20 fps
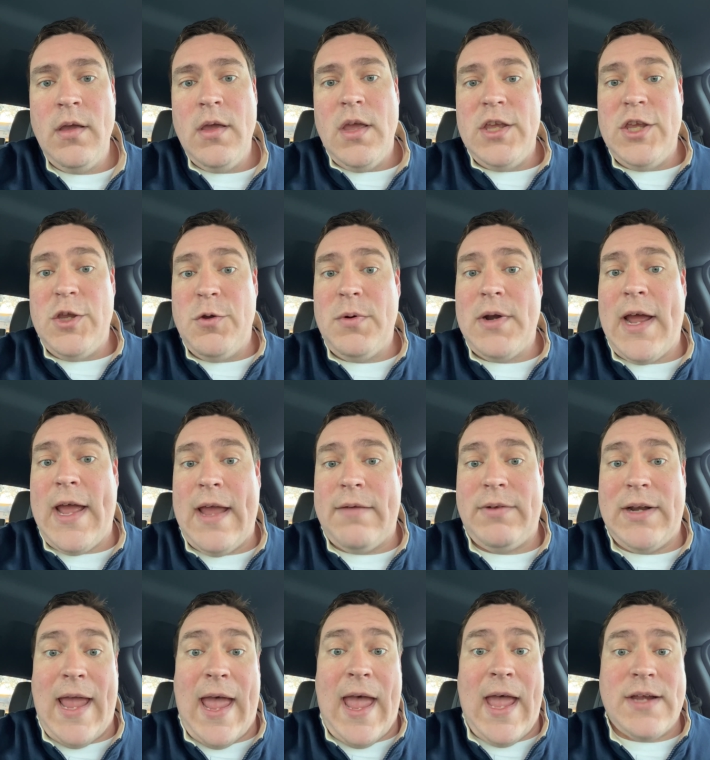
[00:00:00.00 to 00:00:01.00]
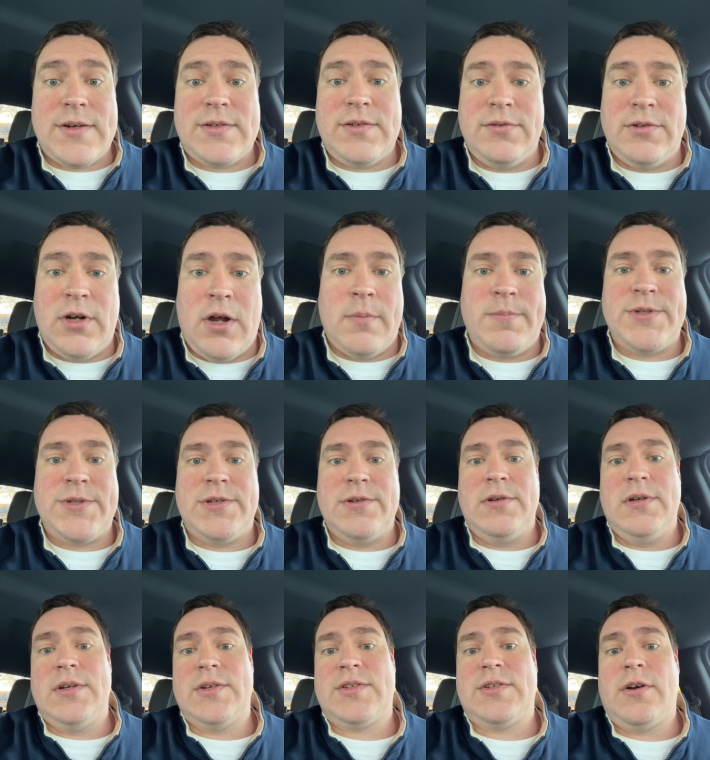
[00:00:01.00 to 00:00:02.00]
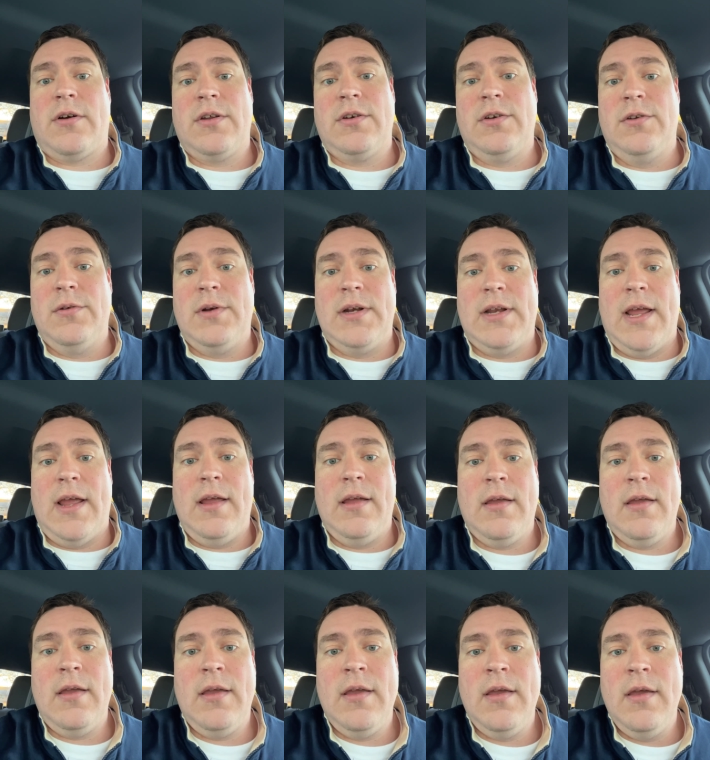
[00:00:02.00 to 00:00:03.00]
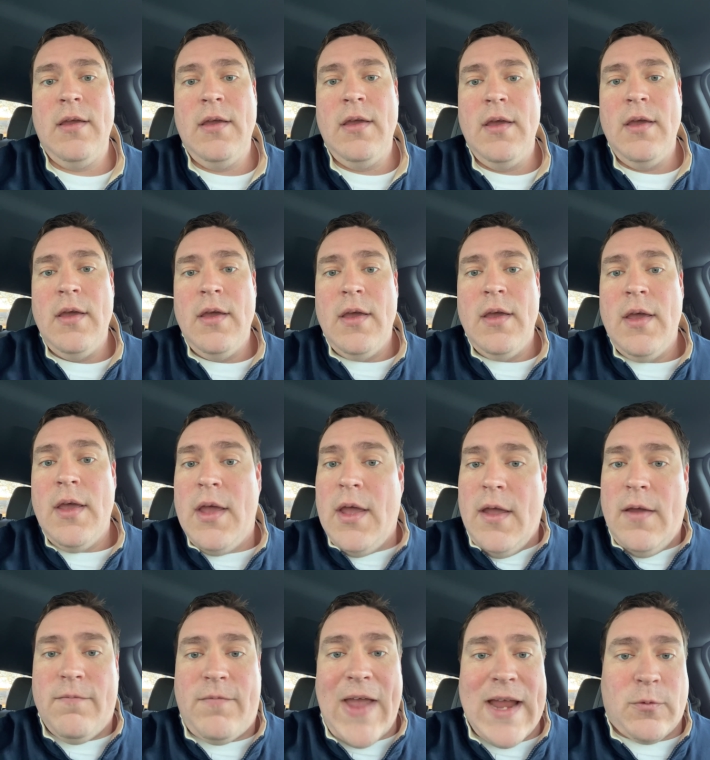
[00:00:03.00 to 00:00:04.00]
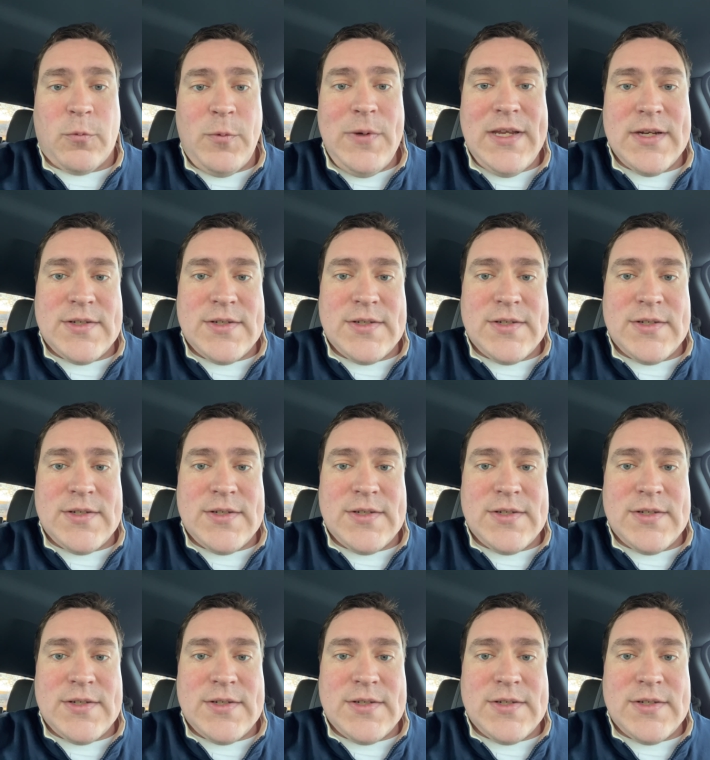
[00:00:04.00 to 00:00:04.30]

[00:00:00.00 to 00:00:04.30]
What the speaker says: you and I have an excellent opportunity to start anew today. In fact, we can